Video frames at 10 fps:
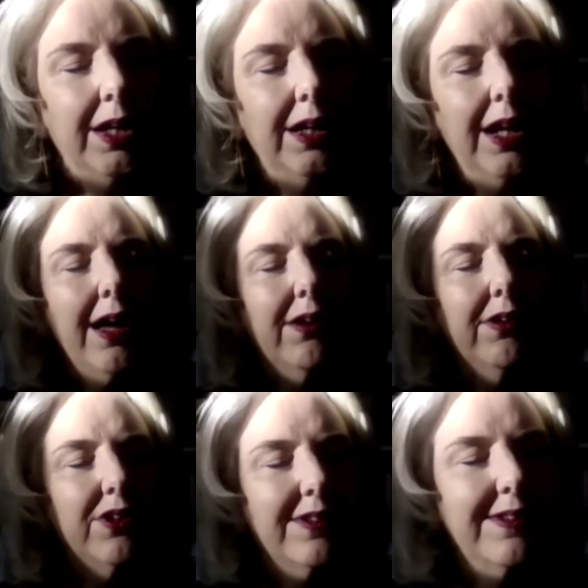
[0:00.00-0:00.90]
and allow
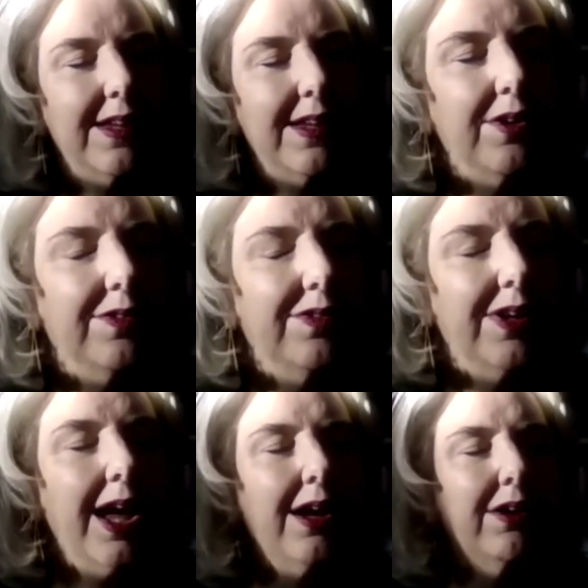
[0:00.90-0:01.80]
yourself
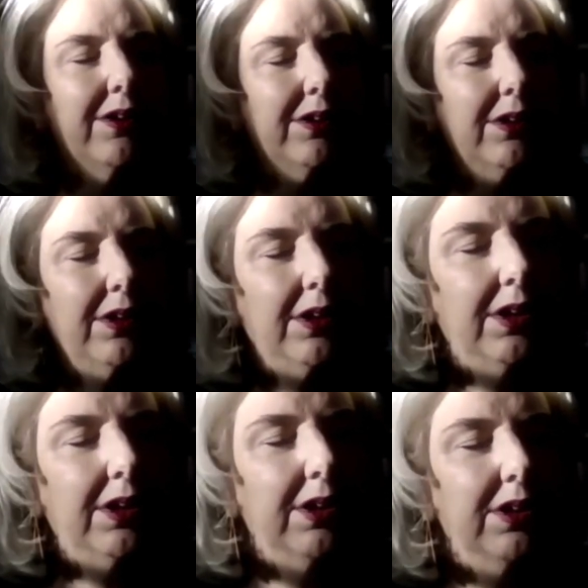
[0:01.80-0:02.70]
now
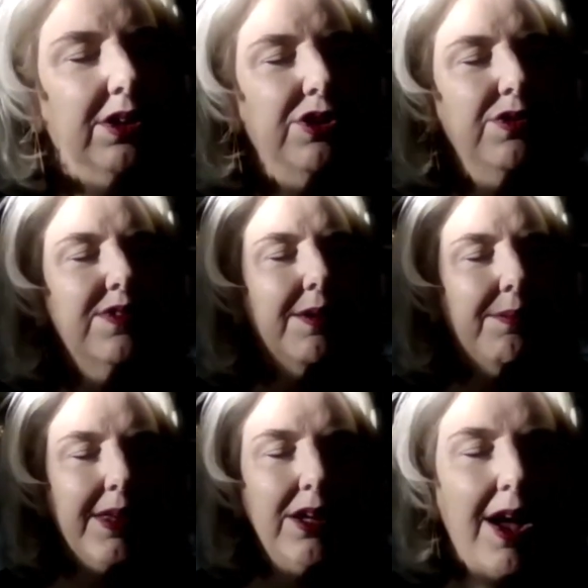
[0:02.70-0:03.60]
to do
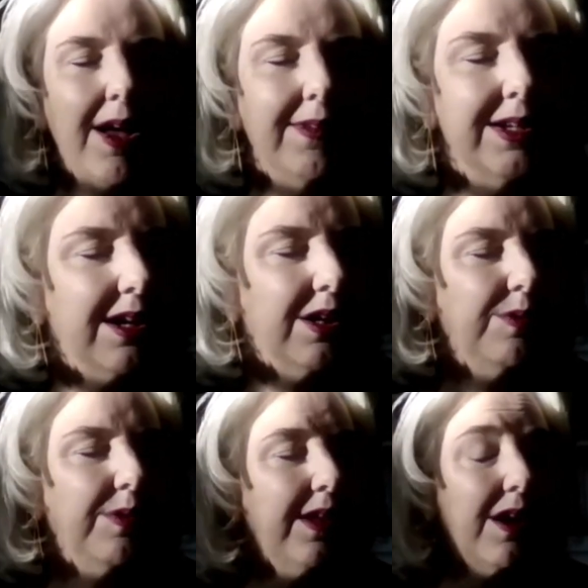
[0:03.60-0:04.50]
something you haven't
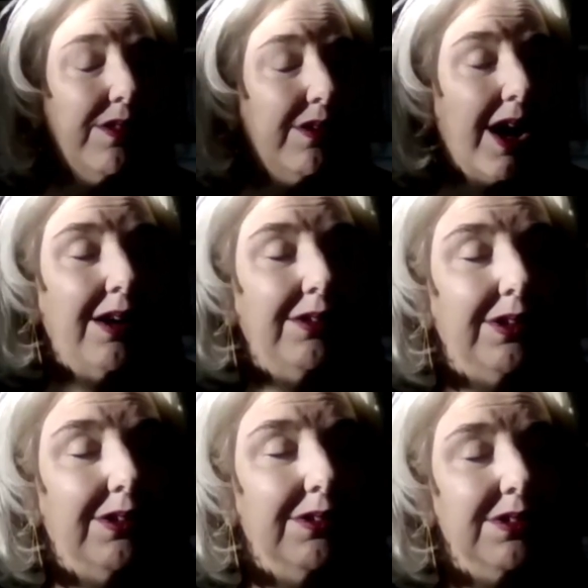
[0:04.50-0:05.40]
done with the other
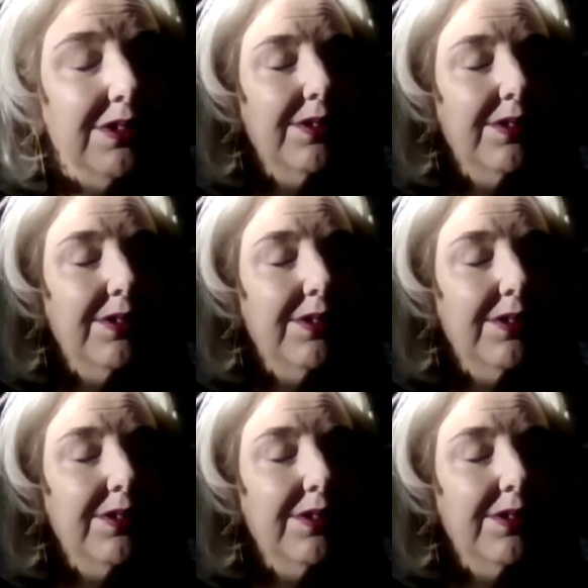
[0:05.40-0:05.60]
elders